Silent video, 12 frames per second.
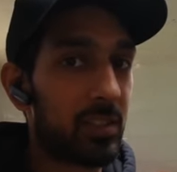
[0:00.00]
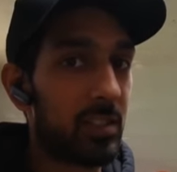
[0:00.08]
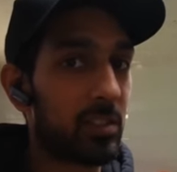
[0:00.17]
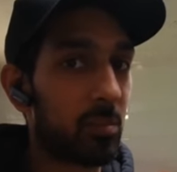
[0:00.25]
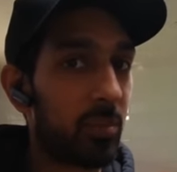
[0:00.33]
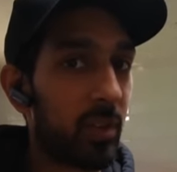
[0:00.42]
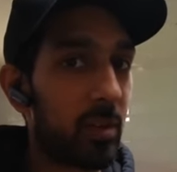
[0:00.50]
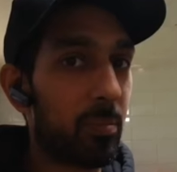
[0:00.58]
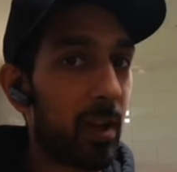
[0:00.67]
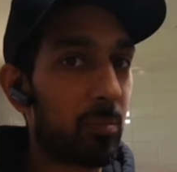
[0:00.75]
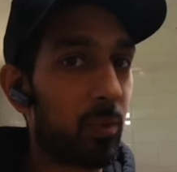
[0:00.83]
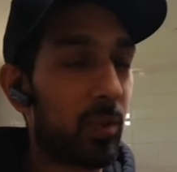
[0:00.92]
Seen some pretty
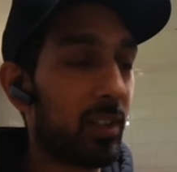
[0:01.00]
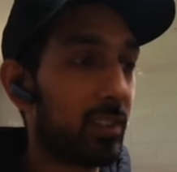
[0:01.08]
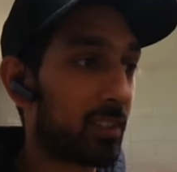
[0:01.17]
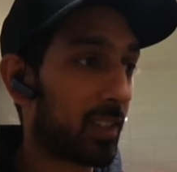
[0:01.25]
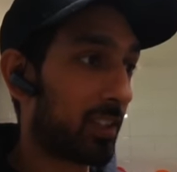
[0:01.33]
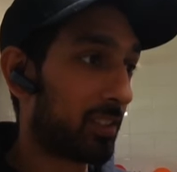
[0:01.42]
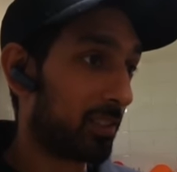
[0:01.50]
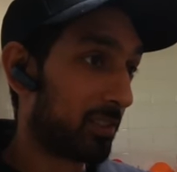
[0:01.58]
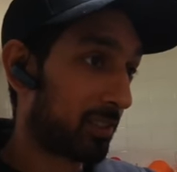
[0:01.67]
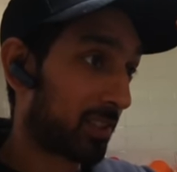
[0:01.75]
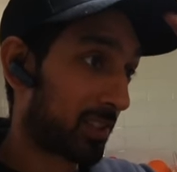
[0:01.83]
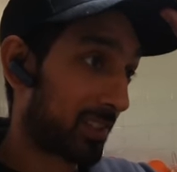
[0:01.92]
bad boiler
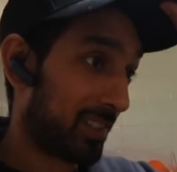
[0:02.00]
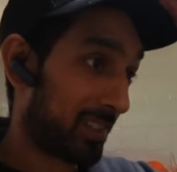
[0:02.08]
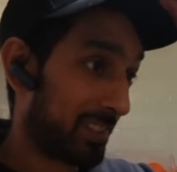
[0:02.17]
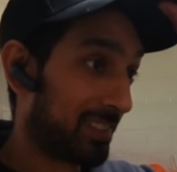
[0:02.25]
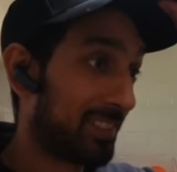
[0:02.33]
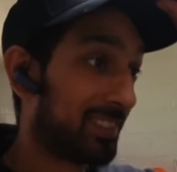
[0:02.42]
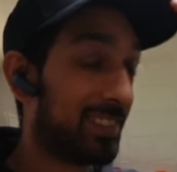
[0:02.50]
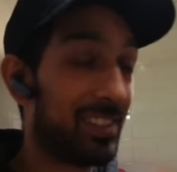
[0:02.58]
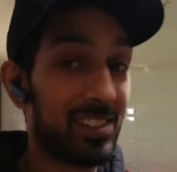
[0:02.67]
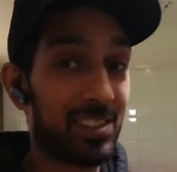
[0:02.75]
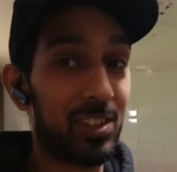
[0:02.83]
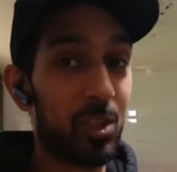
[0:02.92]
installations.
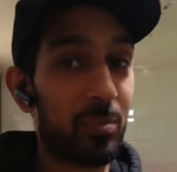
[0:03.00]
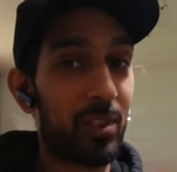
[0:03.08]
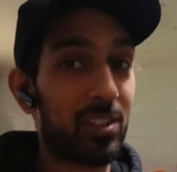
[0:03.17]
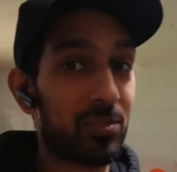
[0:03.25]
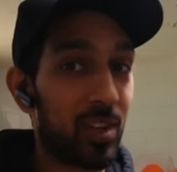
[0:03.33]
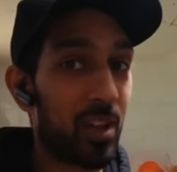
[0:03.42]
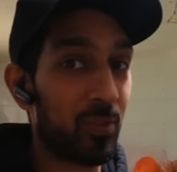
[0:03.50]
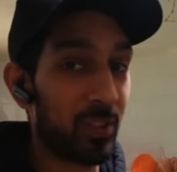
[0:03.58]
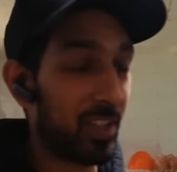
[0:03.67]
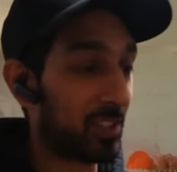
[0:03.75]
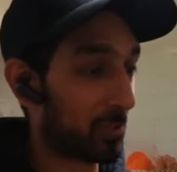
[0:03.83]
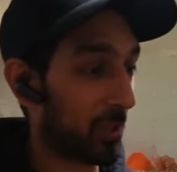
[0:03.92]
Hope you guys are ready
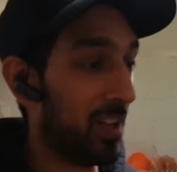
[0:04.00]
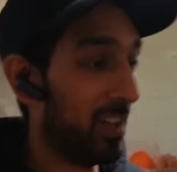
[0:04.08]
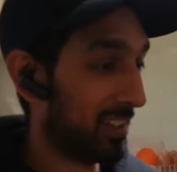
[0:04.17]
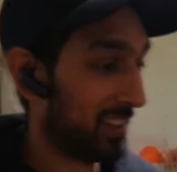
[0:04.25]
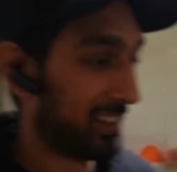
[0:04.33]
for this one.